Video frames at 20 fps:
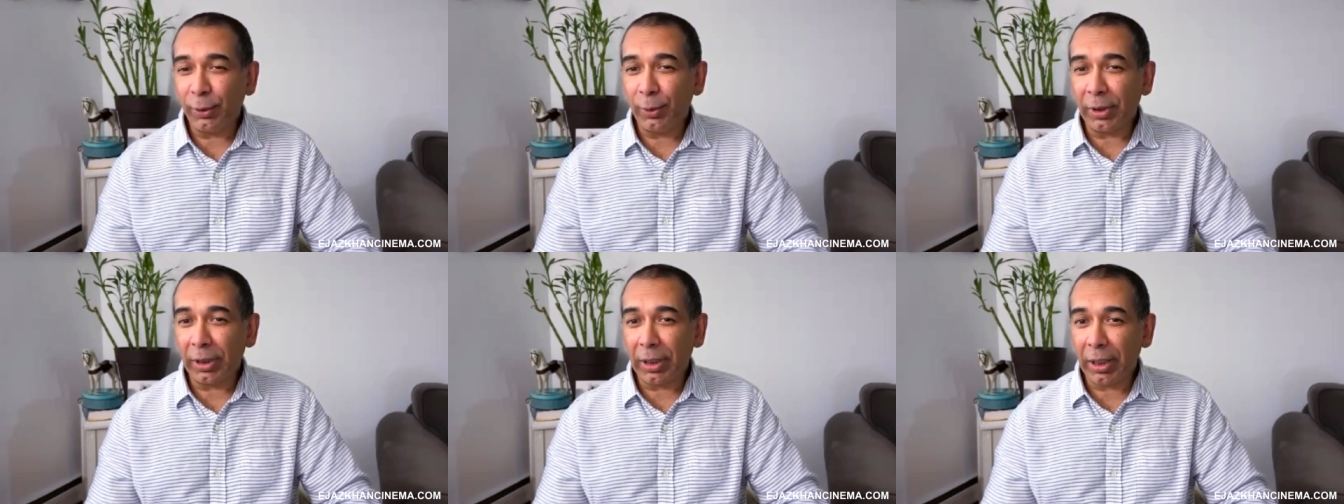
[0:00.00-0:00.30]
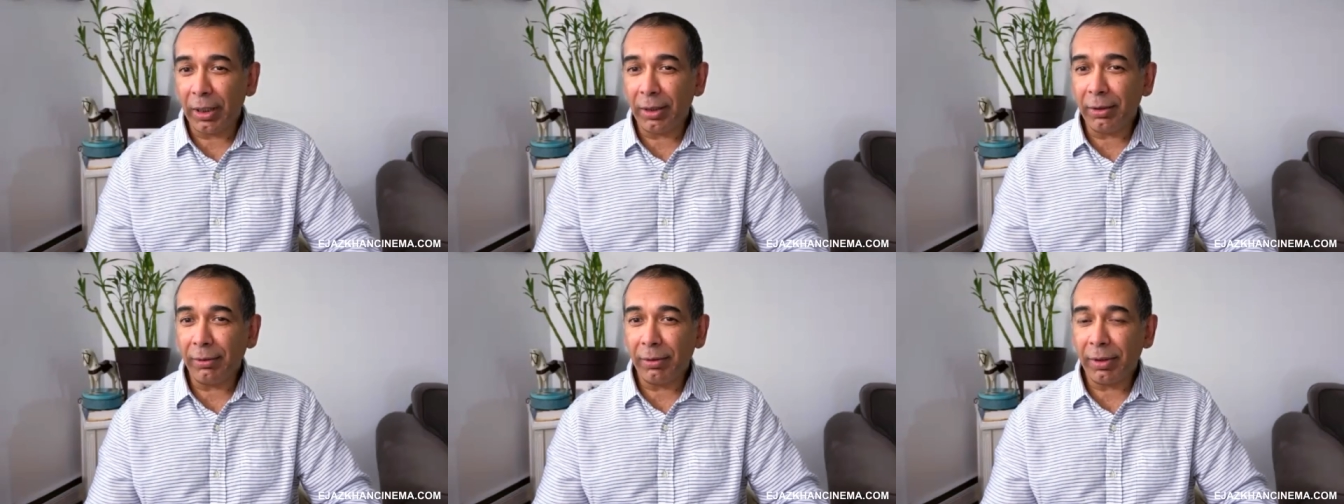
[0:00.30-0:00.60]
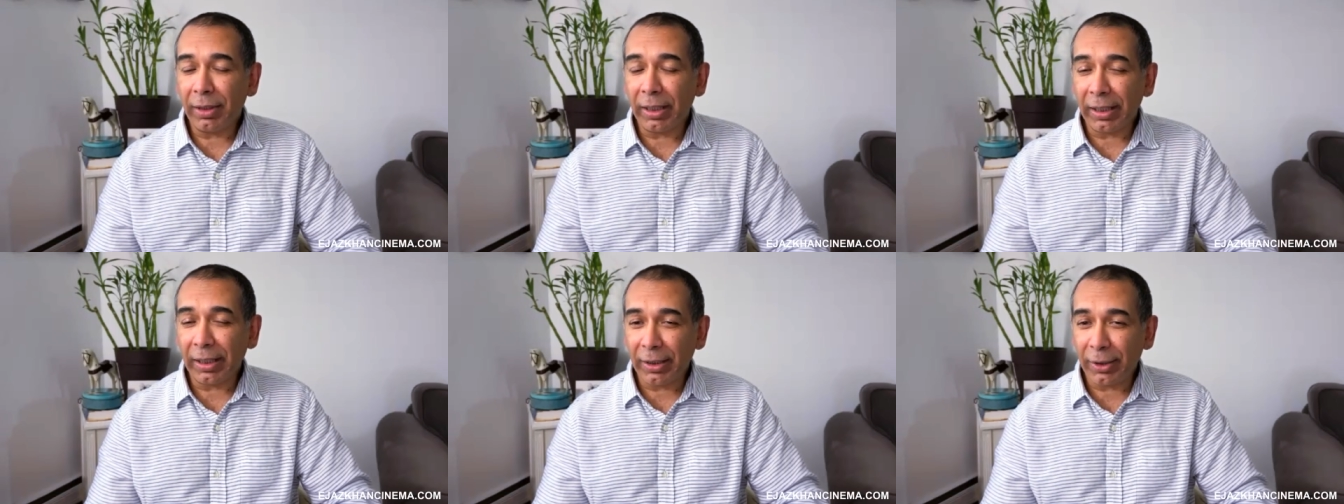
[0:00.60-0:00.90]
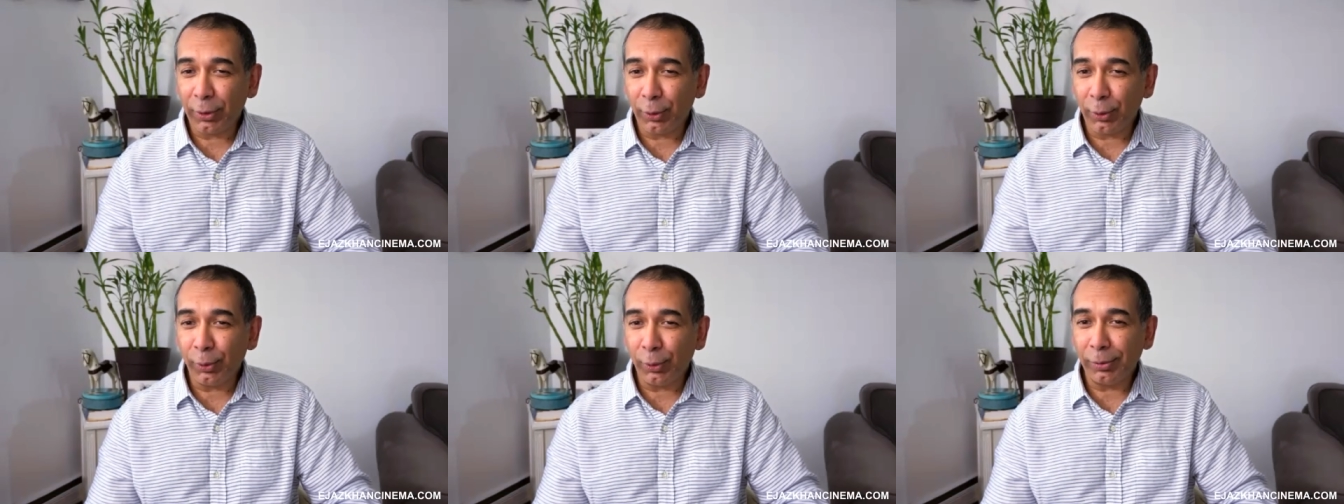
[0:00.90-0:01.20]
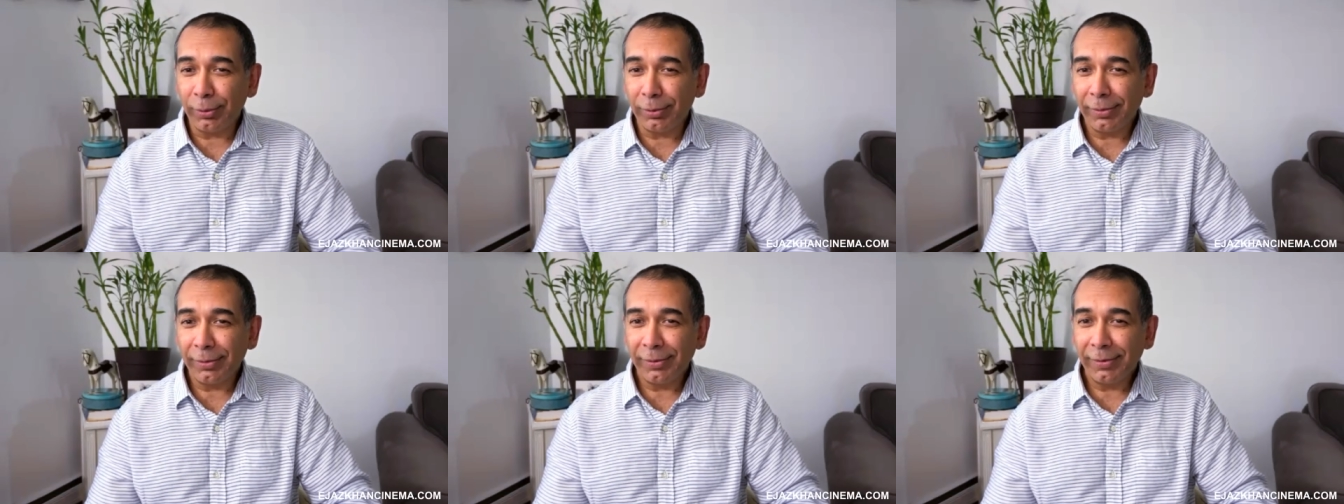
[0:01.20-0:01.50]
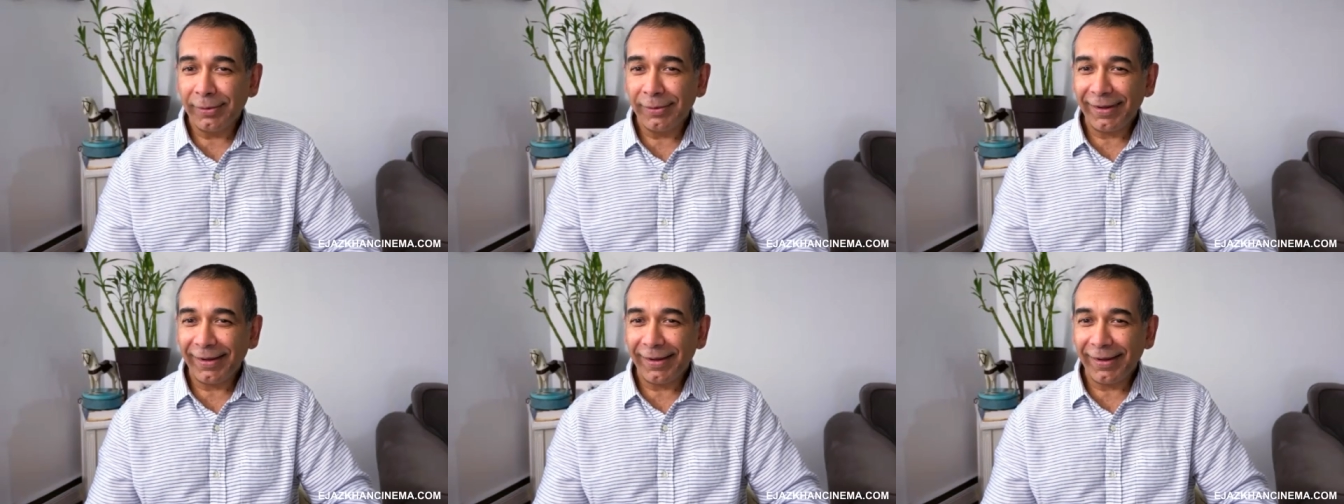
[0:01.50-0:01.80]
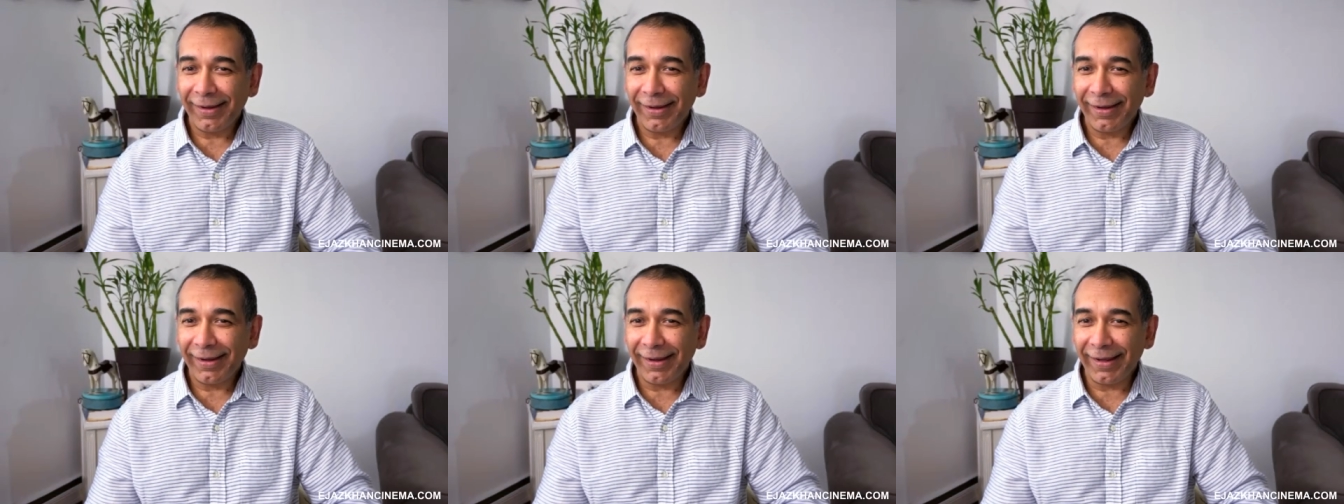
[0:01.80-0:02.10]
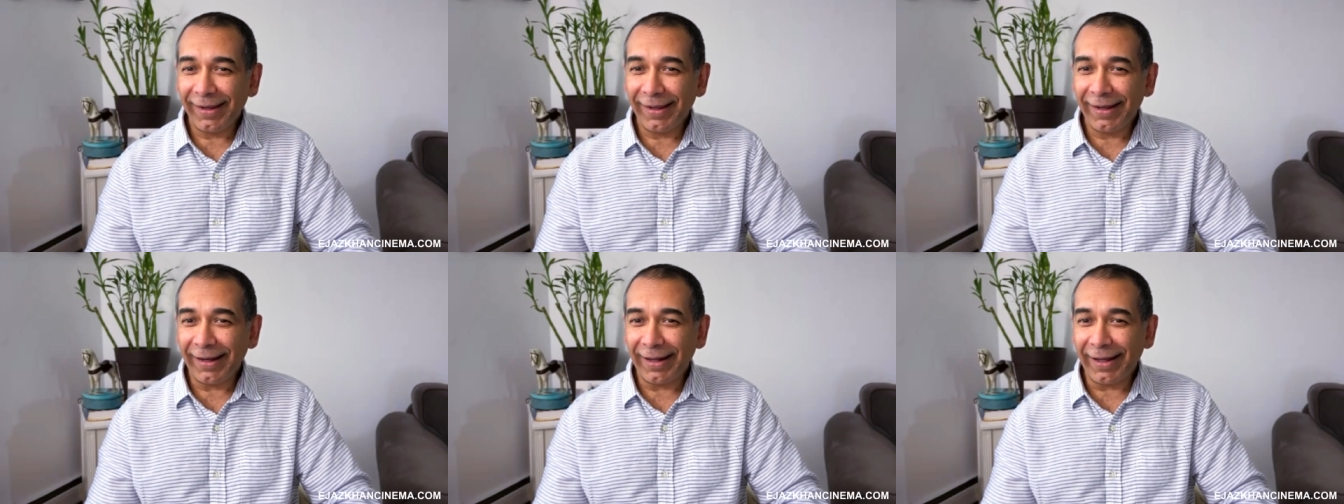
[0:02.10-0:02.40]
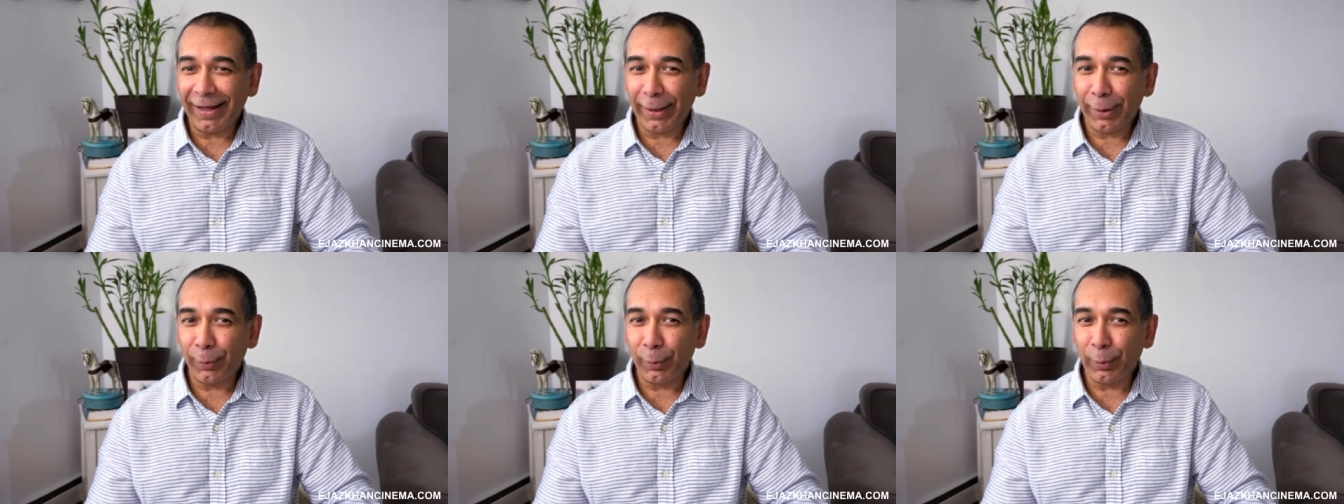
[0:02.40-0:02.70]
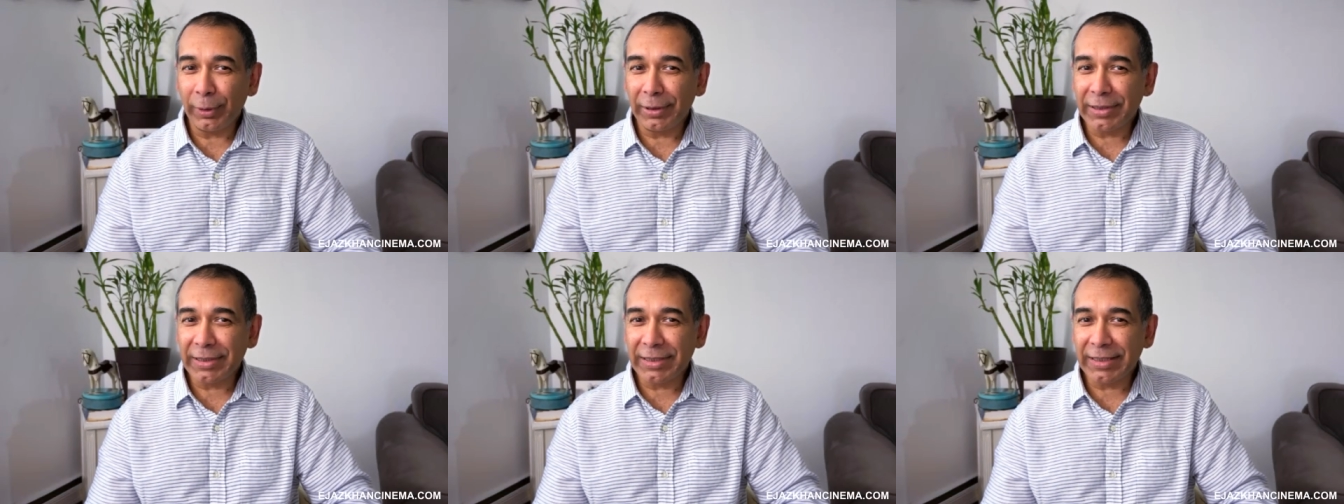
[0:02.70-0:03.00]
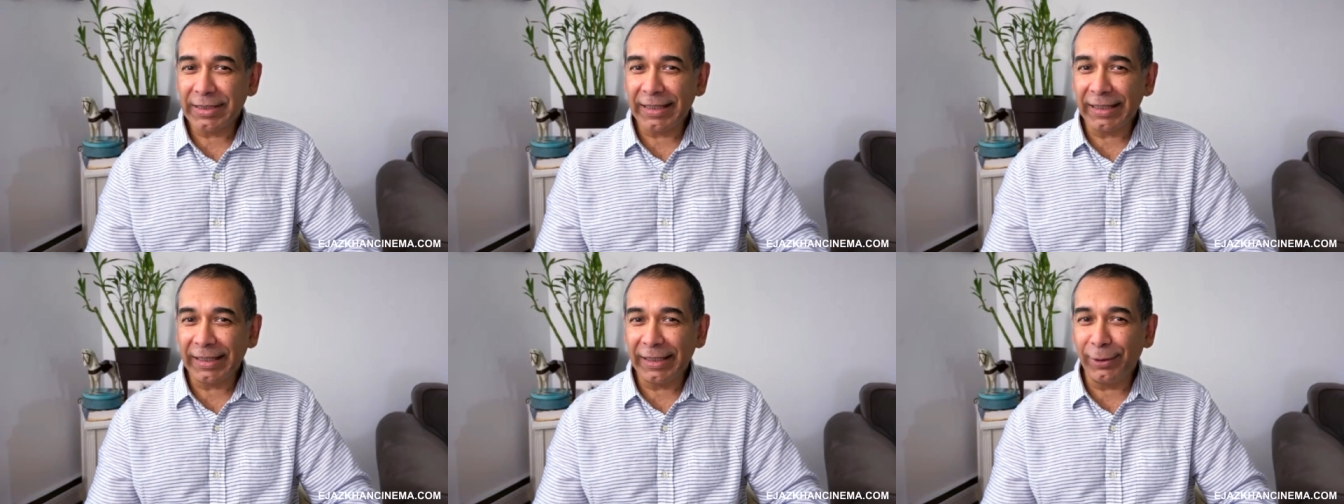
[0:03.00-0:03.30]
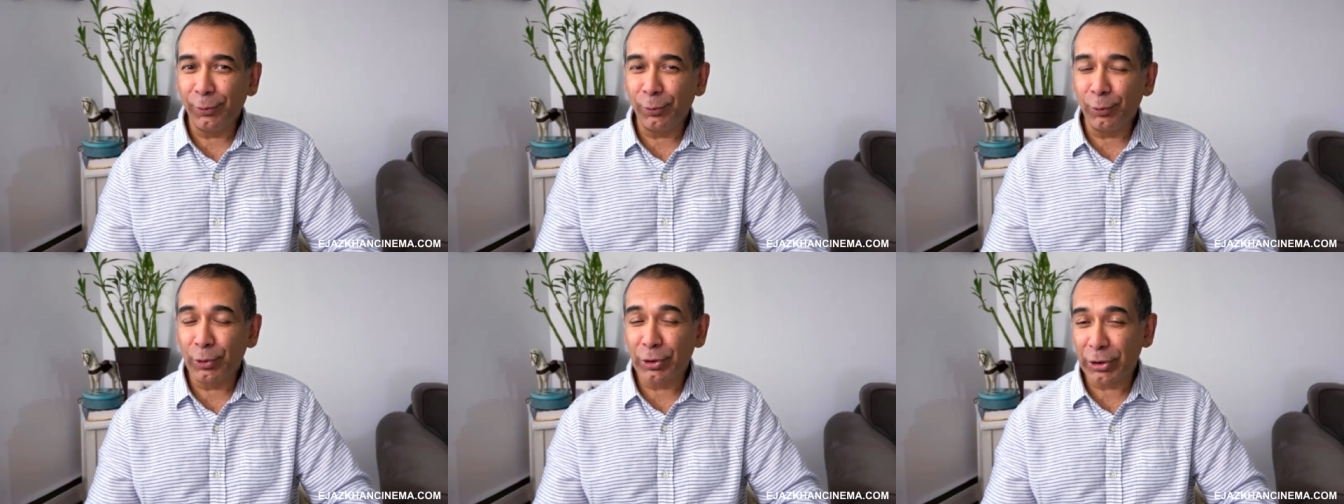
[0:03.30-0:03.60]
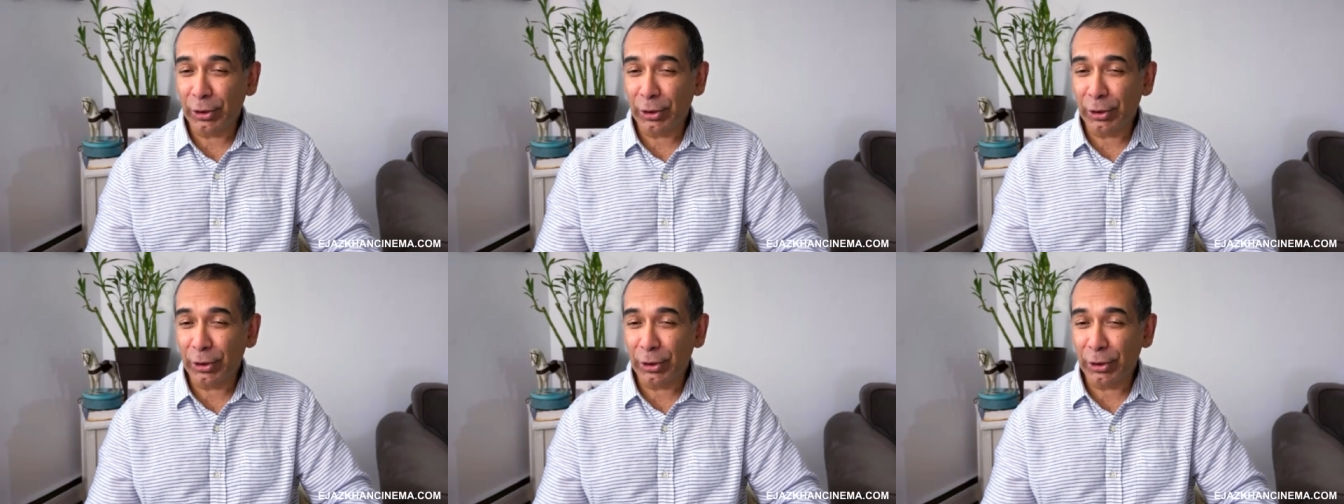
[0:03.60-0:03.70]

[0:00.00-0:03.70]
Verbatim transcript: to you again. Thank you. And I will see you